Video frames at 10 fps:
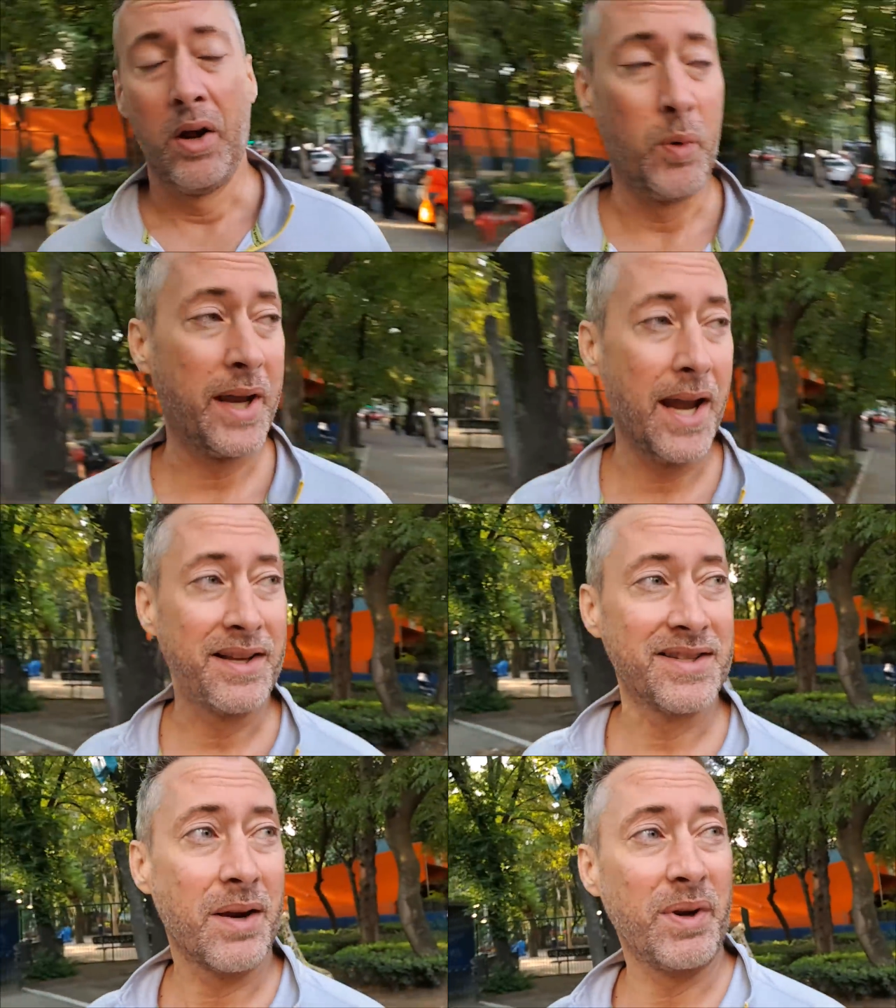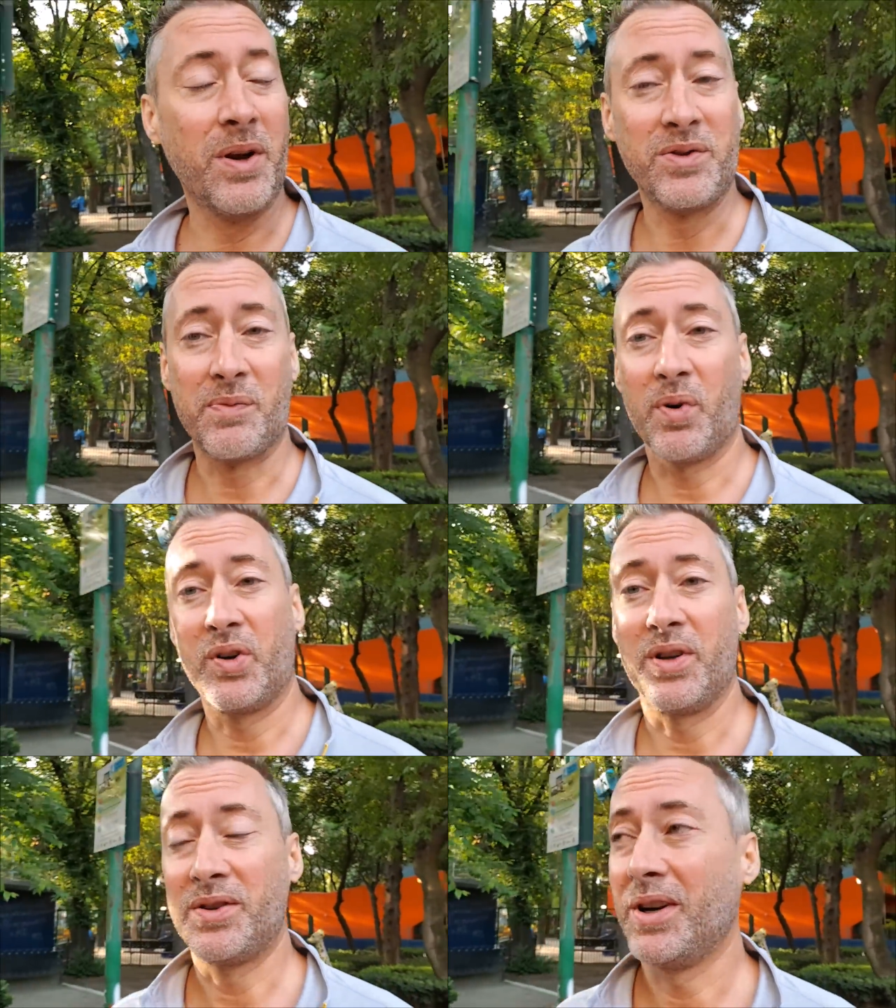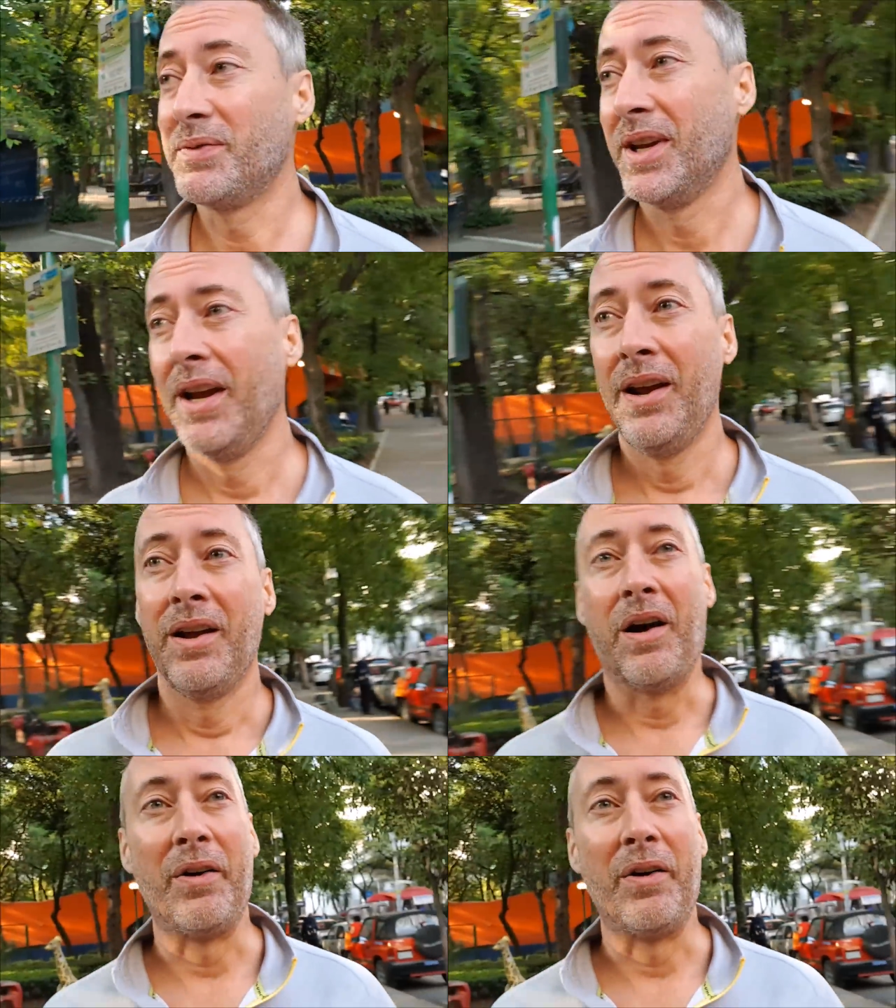we can't say we don't support the troops. Oh